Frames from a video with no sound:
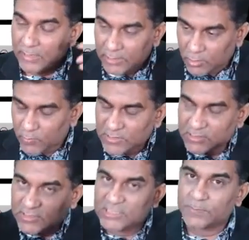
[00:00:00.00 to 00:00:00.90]
The
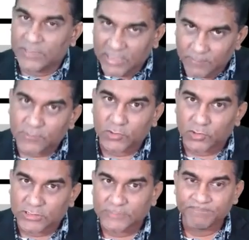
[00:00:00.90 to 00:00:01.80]
questions has become
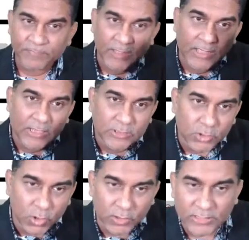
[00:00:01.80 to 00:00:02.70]
shorter.
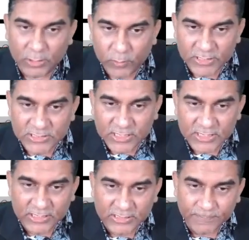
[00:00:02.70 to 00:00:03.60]
So the question
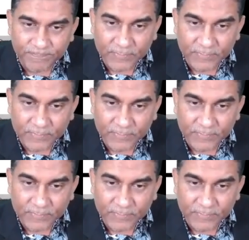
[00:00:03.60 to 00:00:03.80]
here,